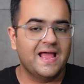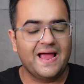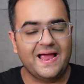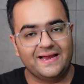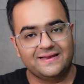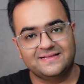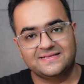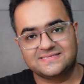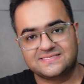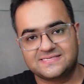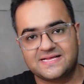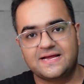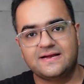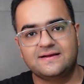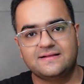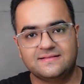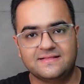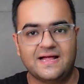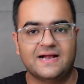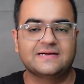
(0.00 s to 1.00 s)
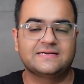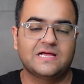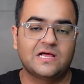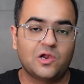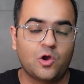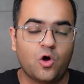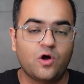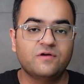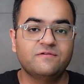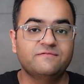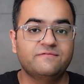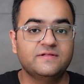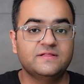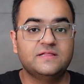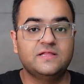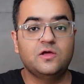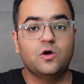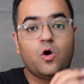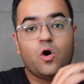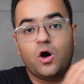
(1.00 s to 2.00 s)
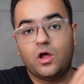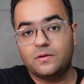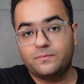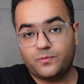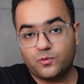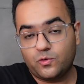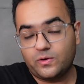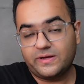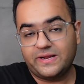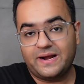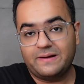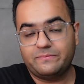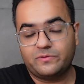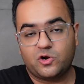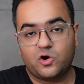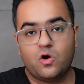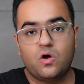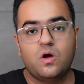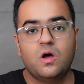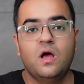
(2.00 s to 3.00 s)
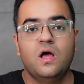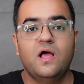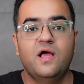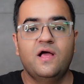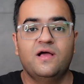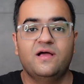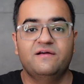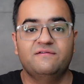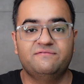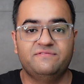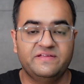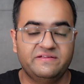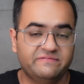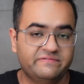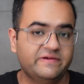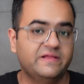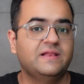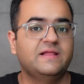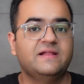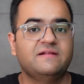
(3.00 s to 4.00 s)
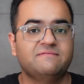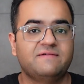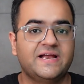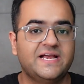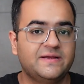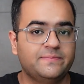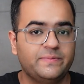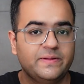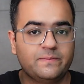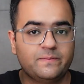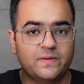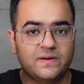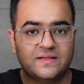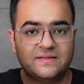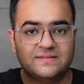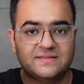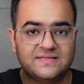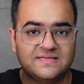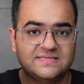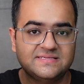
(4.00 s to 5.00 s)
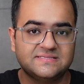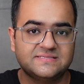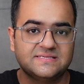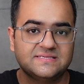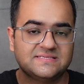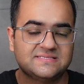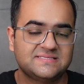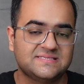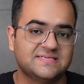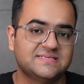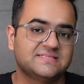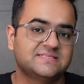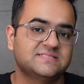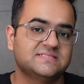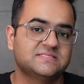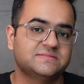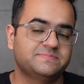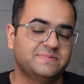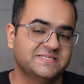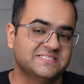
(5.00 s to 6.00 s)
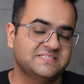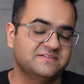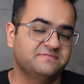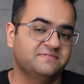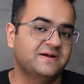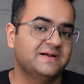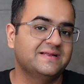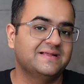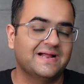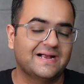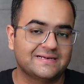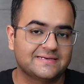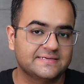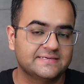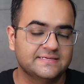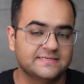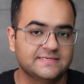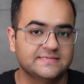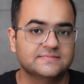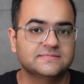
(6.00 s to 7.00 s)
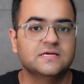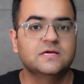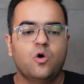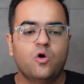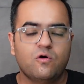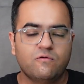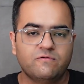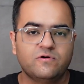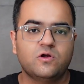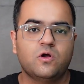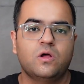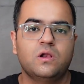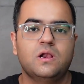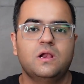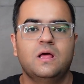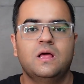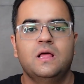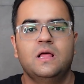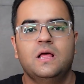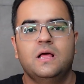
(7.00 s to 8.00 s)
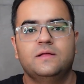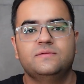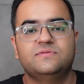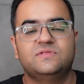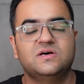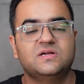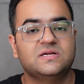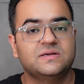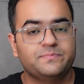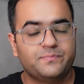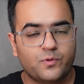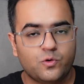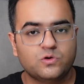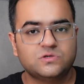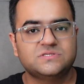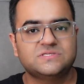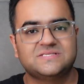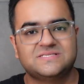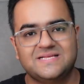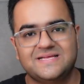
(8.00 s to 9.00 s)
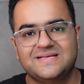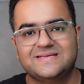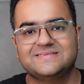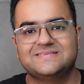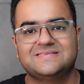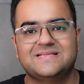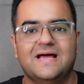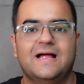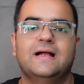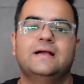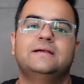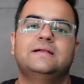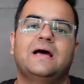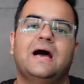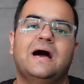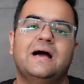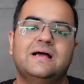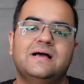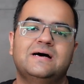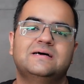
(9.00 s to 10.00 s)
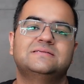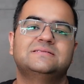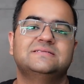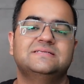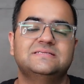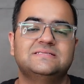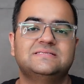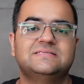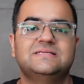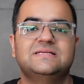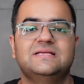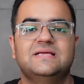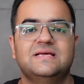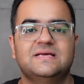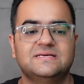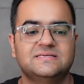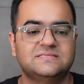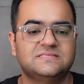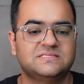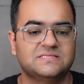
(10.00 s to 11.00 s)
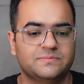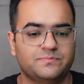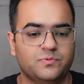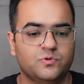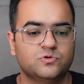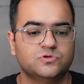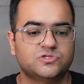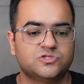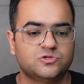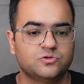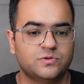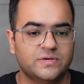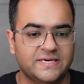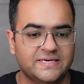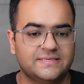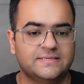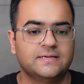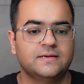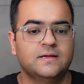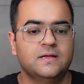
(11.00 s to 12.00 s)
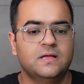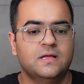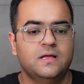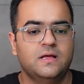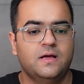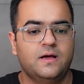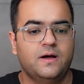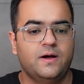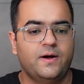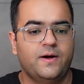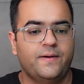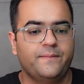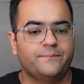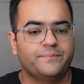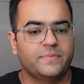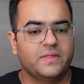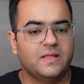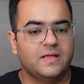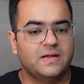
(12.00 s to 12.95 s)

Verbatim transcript: and they said that along with the all program draw, we will invite people in these six specified categories. Overall, the report says that I R C C is supposed to hit um,